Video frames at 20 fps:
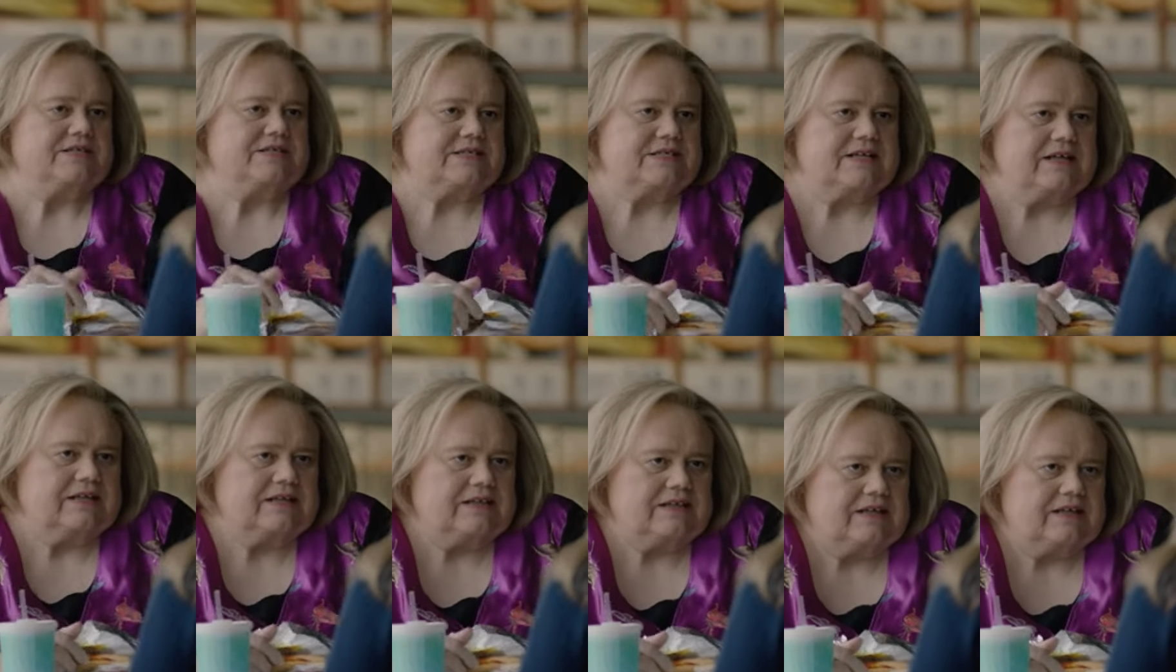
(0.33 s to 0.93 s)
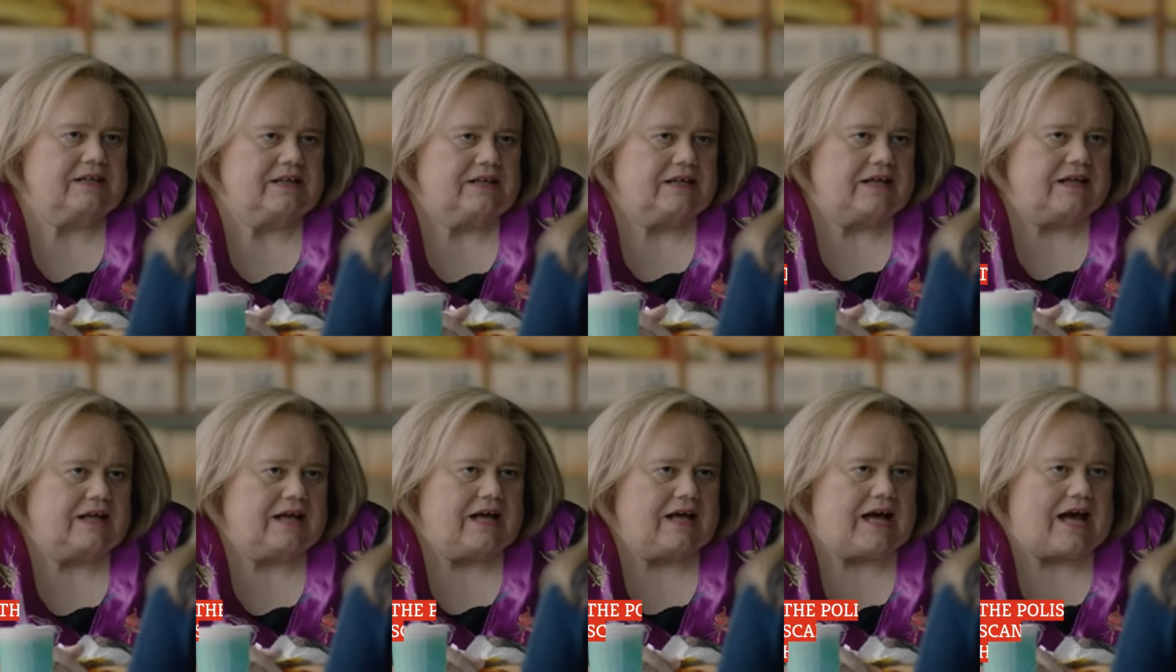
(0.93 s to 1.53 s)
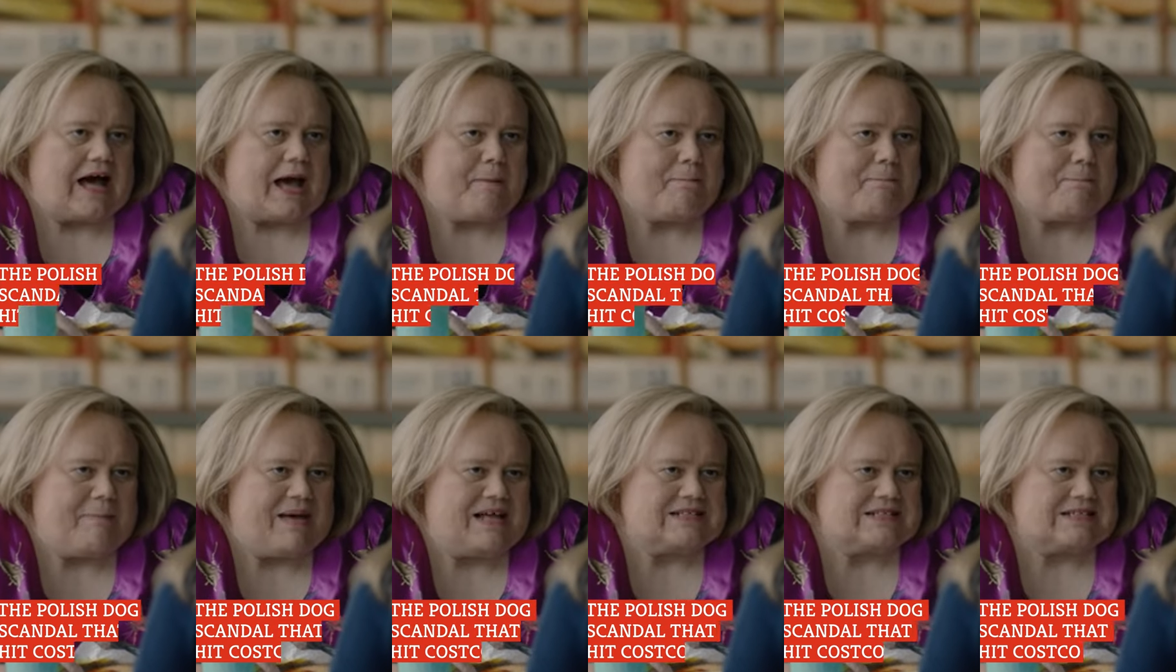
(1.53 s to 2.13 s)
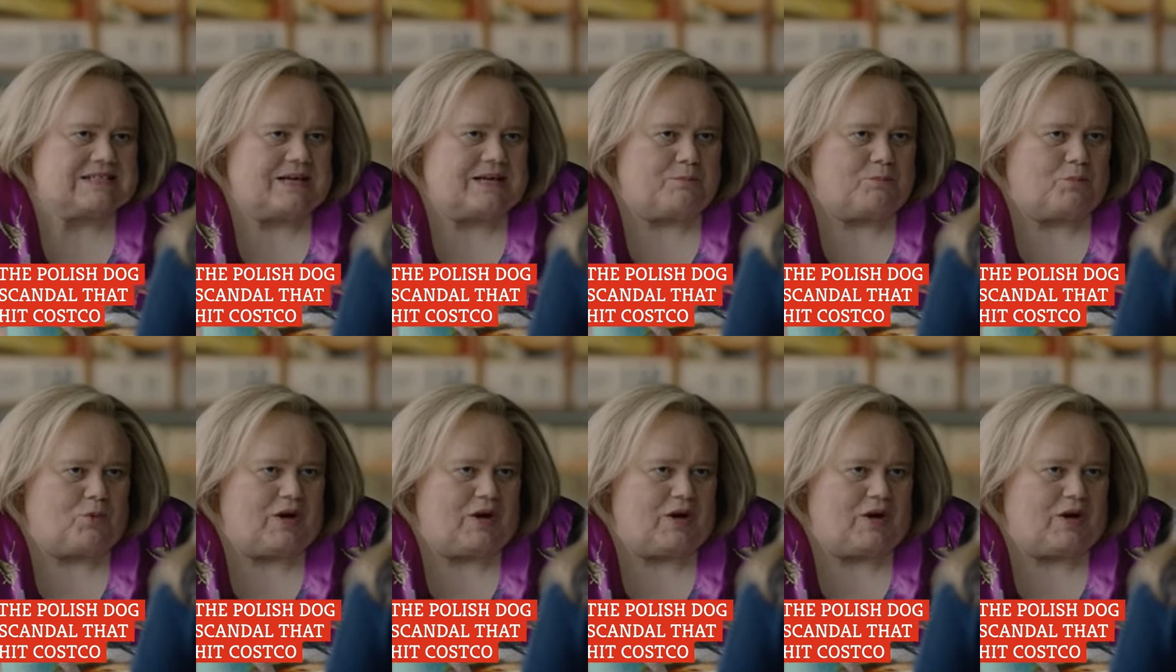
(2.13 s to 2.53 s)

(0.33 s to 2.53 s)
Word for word: It's no secret that Costco customers